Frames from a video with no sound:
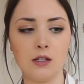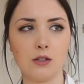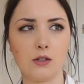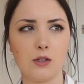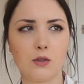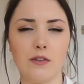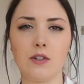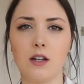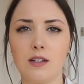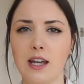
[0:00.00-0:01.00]
so you don't have
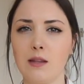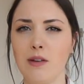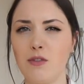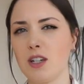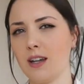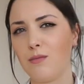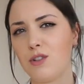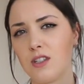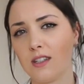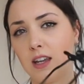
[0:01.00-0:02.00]
to untie them every time,
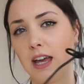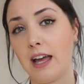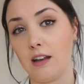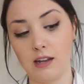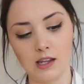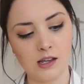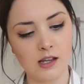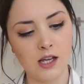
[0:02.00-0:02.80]
which is handy.